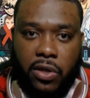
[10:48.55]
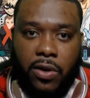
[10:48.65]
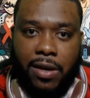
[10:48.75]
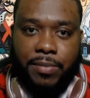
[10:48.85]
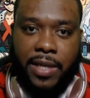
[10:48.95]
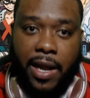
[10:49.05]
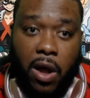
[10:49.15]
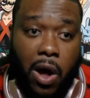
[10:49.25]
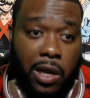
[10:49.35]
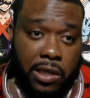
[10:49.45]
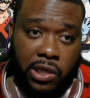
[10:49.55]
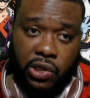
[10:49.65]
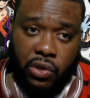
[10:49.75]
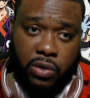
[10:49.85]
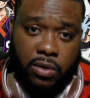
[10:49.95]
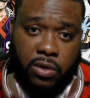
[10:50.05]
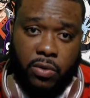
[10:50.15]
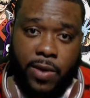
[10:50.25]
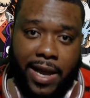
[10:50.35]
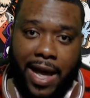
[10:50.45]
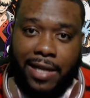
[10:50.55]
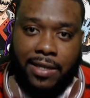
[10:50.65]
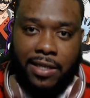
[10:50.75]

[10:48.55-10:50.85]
You know what I'm saying? All of these UA guys.